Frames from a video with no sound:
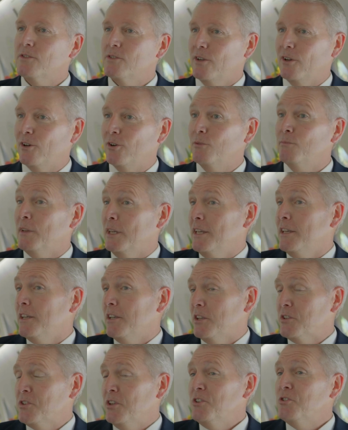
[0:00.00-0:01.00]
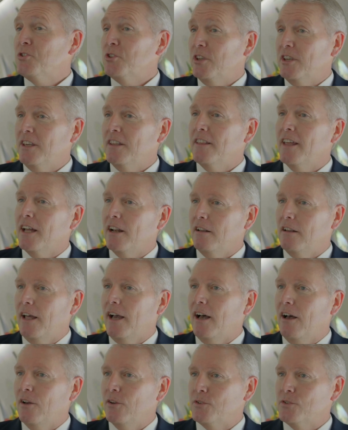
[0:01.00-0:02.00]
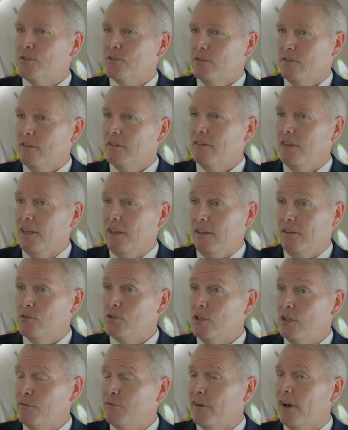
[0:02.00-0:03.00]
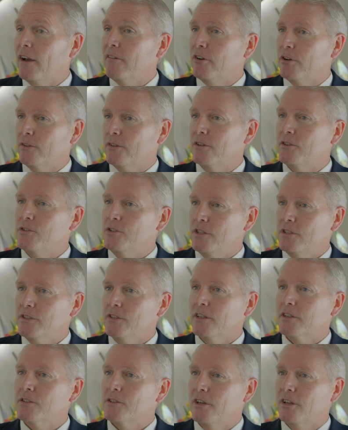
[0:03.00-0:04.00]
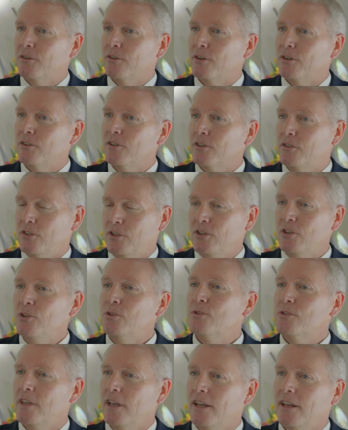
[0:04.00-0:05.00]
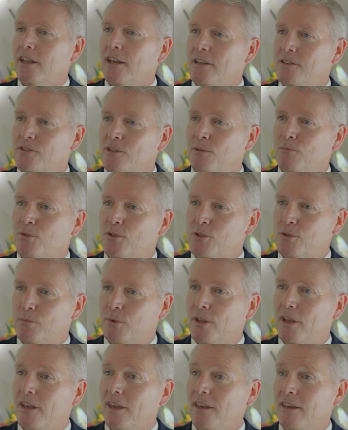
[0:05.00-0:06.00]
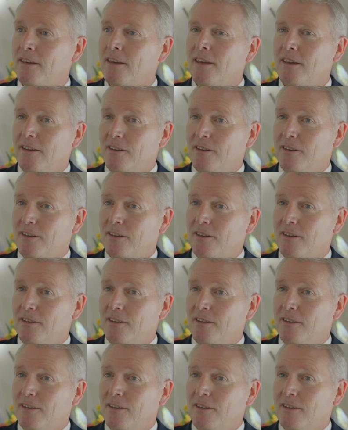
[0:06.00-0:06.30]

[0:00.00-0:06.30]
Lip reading: So essentially that allows the G500 and the G600 to use that heads-up display